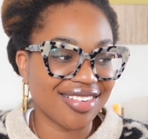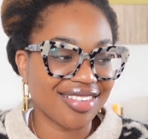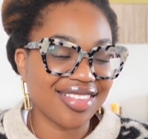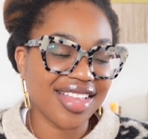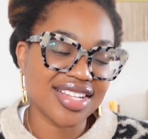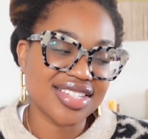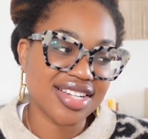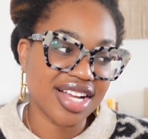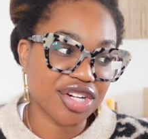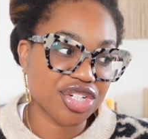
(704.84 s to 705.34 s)

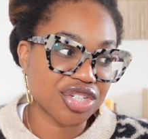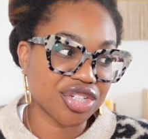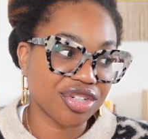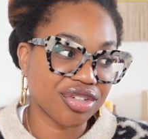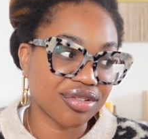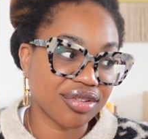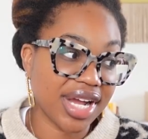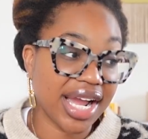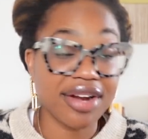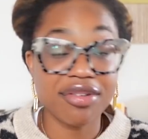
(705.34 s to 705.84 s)
That's not
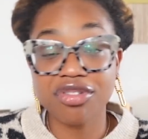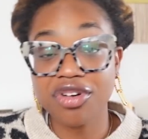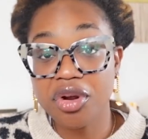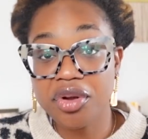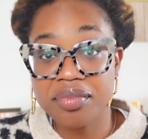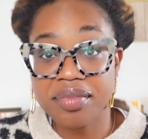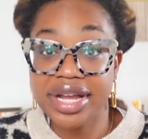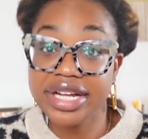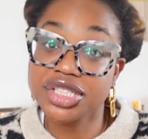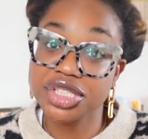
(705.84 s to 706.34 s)
true. I wrote
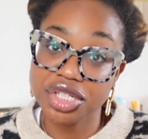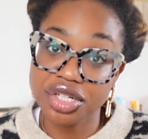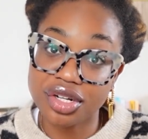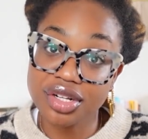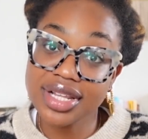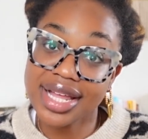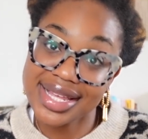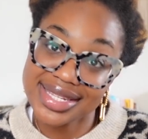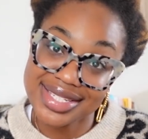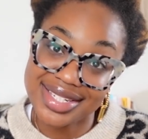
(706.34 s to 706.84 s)
in my journal
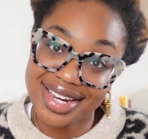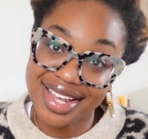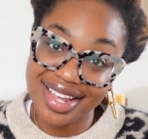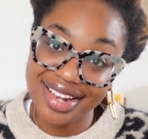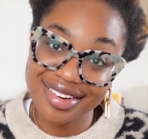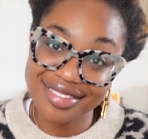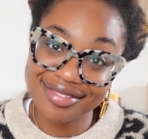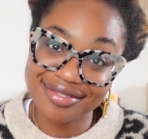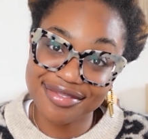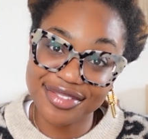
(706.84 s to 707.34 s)
last
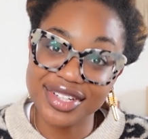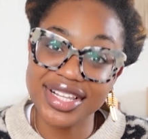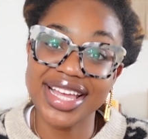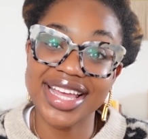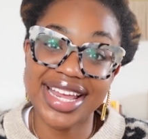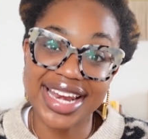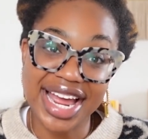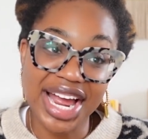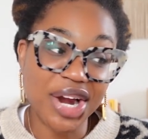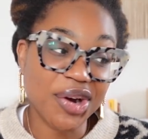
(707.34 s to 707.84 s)
night for like
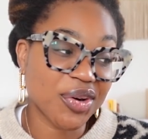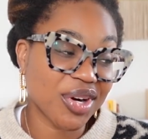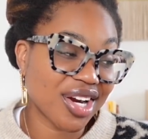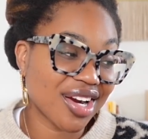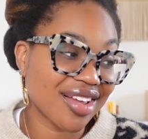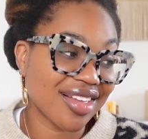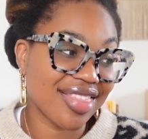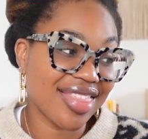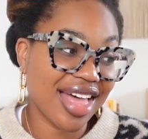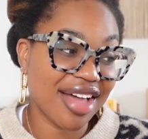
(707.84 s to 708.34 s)
an
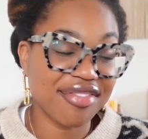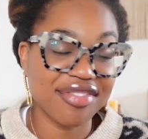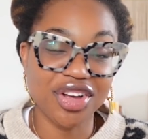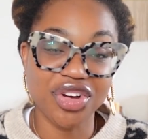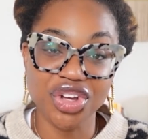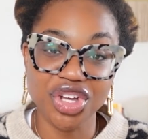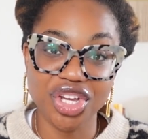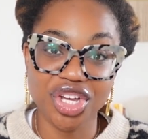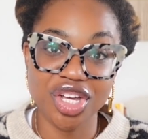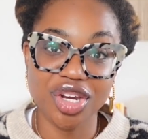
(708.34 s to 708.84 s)
hour and that
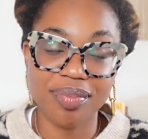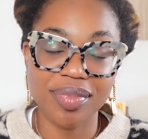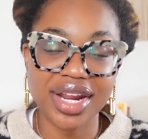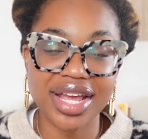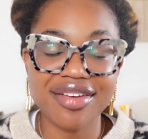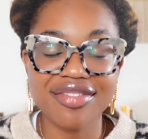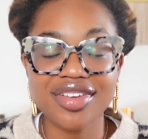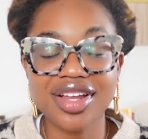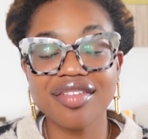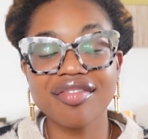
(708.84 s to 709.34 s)
felt good. But
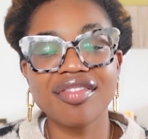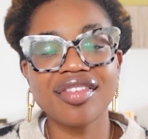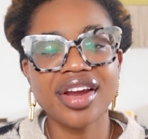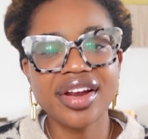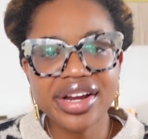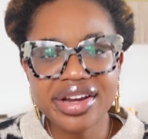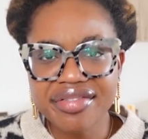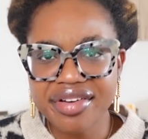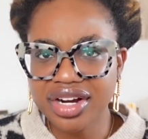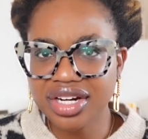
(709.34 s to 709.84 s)
I've done
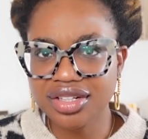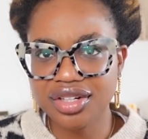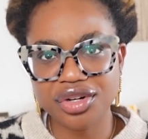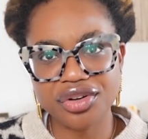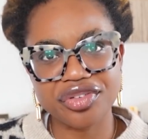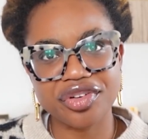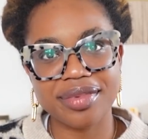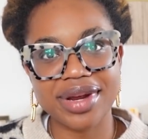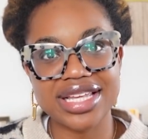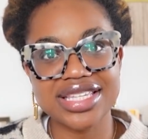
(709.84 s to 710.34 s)
very, very little
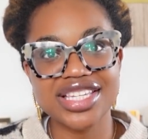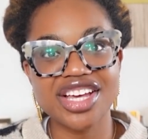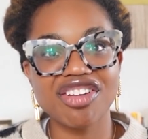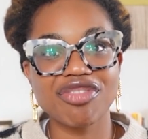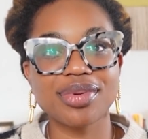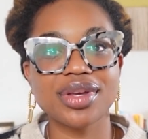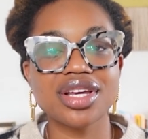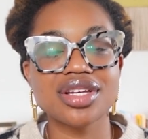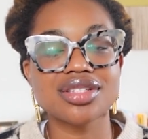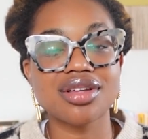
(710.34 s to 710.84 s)
for myself
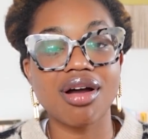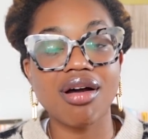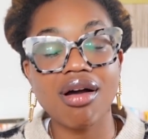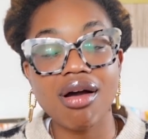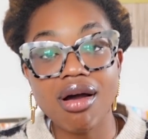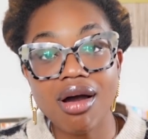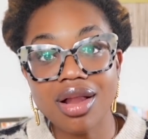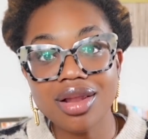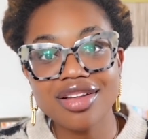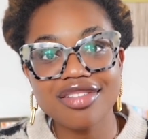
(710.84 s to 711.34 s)
because
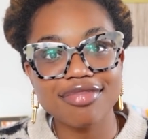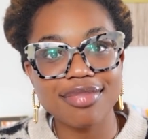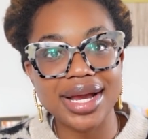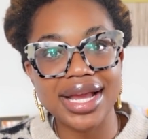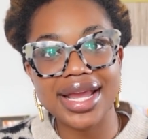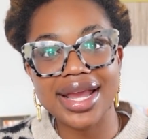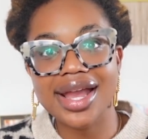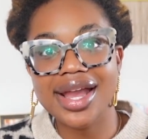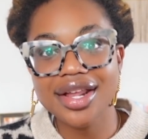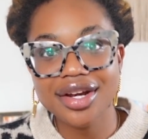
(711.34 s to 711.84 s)
all of
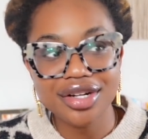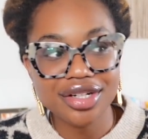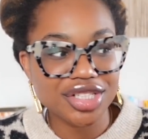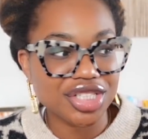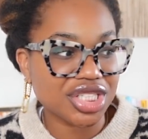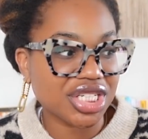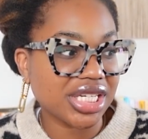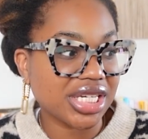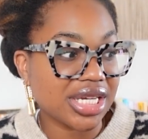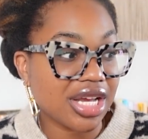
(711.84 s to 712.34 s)
my
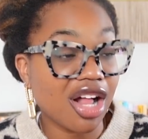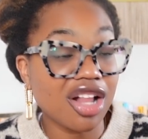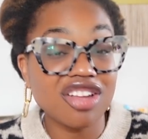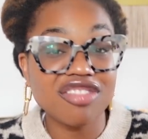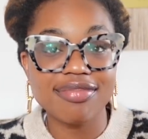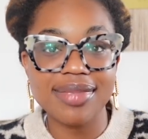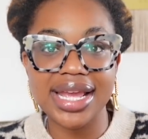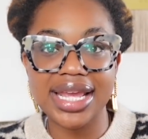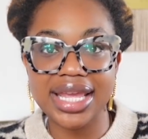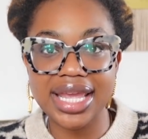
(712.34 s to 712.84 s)
energy, all of
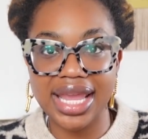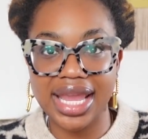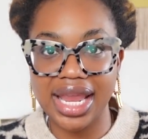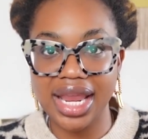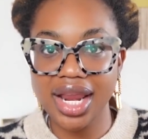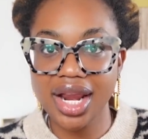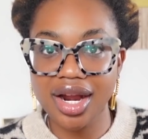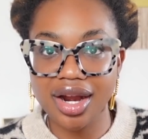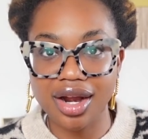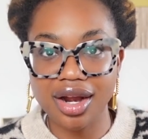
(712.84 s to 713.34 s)
my
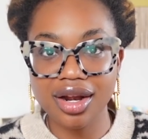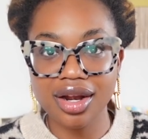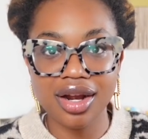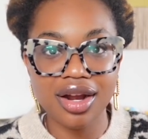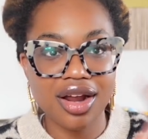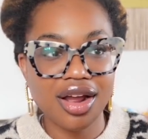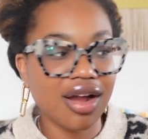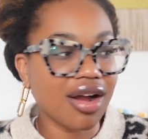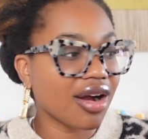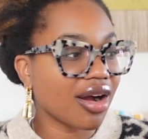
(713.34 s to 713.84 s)
care,
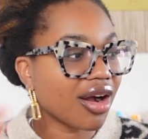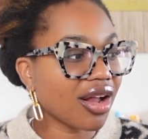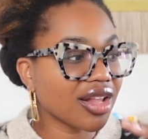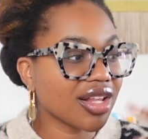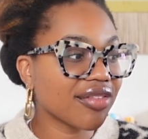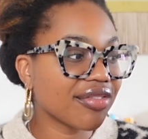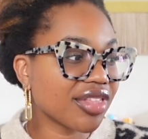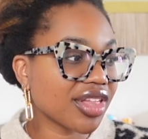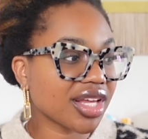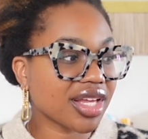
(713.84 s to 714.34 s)
all
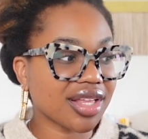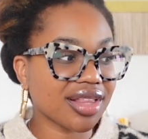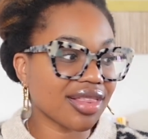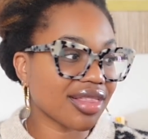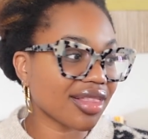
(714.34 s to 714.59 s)
of the